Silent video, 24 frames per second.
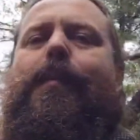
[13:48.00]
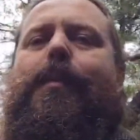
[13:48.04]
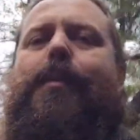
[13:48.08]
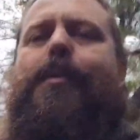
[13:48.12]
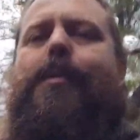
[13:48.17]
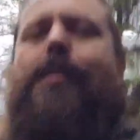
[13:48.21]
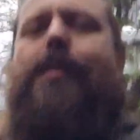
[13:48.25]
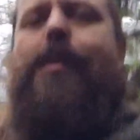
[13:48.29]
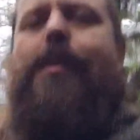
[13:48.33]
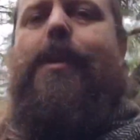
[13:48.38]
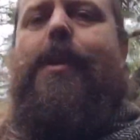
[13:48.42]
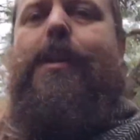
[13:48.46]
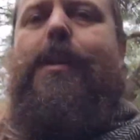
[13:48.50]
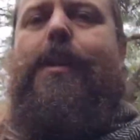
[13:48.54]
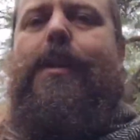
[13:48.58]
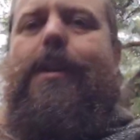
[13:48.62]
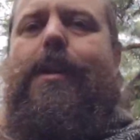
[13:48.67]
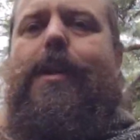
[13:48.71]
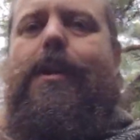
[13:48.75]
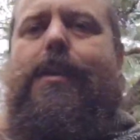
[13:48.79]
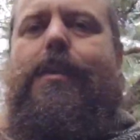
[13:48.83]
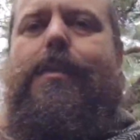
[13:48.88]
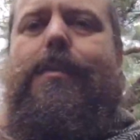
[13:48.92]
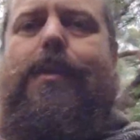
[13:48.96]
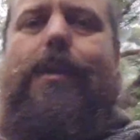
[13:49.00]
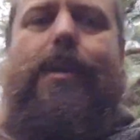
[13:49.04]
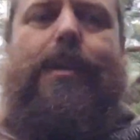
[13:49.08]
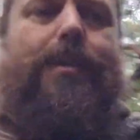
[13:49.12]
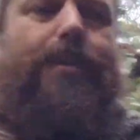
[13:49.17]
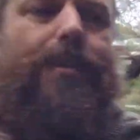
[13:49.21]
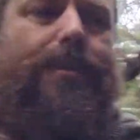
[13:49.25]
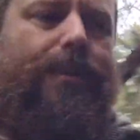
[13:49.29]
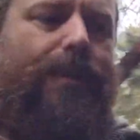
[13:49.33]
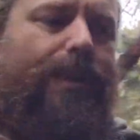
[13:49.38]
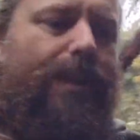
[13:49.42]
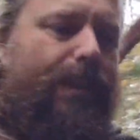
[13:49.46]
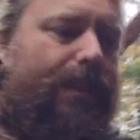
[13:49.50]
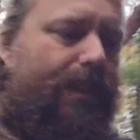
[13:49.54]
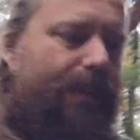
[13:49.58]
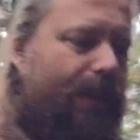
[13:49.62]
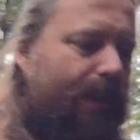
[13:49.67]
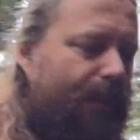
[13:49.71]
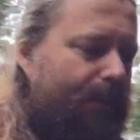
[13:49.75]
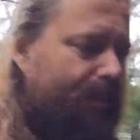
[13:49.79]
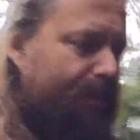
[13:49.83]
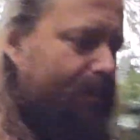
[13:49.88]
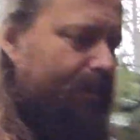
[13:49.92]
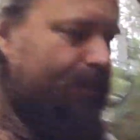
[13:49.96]
sorry, I tried to get
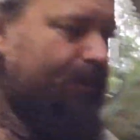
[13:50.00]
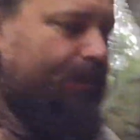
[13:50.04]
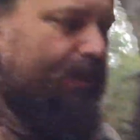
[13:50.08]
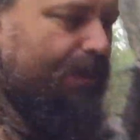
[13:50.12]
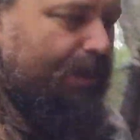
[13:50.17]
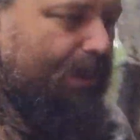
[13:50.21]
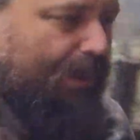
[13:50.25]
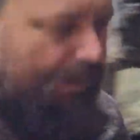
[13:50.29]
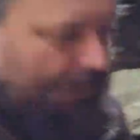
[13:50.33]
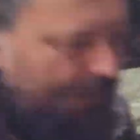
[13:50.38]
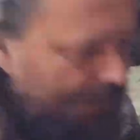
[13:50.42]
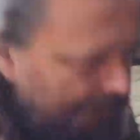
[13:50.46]
out early.